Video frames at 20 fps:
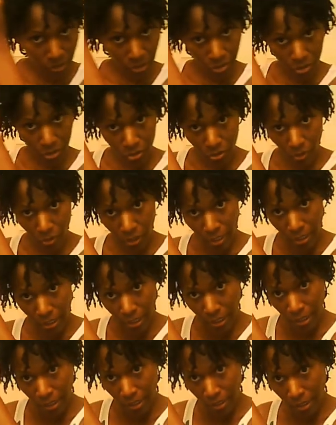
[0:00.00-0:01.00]
to just go
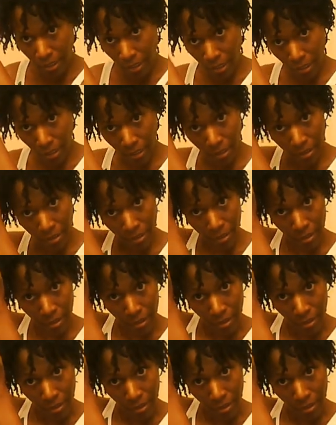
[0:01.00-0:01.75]
ahead and